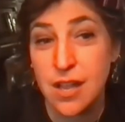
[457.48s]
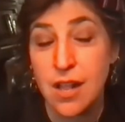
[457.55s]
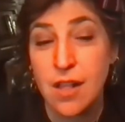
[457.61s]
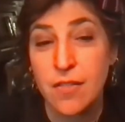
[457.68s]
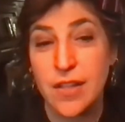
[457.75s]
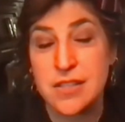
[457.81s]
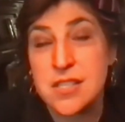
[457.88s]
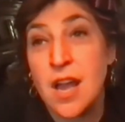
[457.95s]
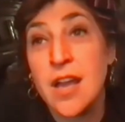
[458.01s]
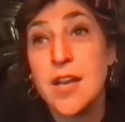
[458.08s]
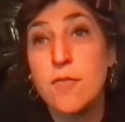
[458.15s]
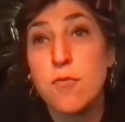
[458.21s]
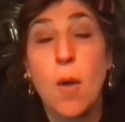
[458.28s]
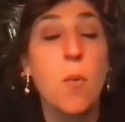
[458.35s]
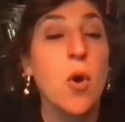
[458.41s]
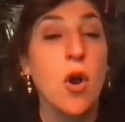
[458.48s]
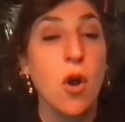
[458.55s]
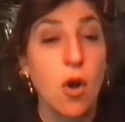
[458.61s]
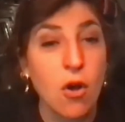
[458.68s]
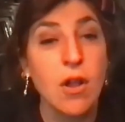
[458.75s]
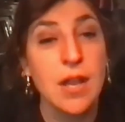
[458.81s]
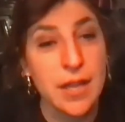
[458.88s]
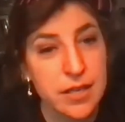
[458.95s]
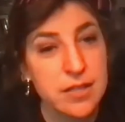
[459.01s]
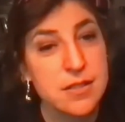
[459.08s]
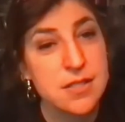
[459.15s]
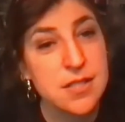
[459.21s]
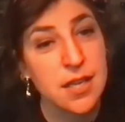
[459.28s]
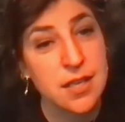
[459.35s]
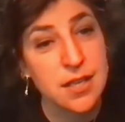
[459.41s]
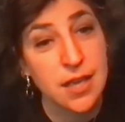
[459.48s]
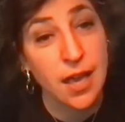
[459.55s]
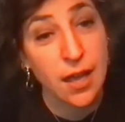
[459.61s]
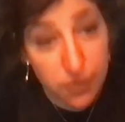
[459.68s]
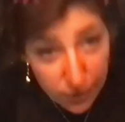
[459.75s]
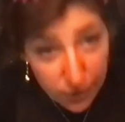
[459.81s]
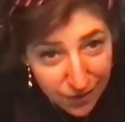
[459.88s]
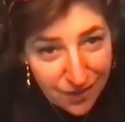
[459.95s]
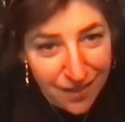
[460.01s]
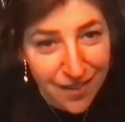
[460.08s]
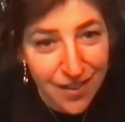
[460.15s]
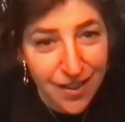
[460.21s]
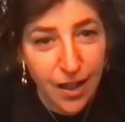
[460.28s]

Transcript: that's kind of what we're all in together.